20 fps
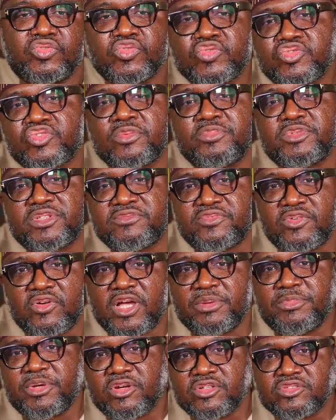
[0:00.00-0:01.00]
do something
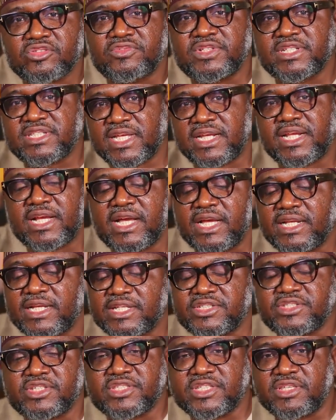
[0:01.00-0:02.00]
for her because of the sadaqah
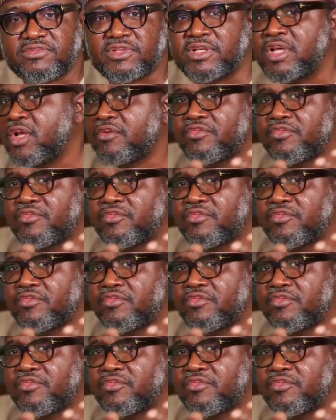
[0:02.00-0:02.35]
that she's given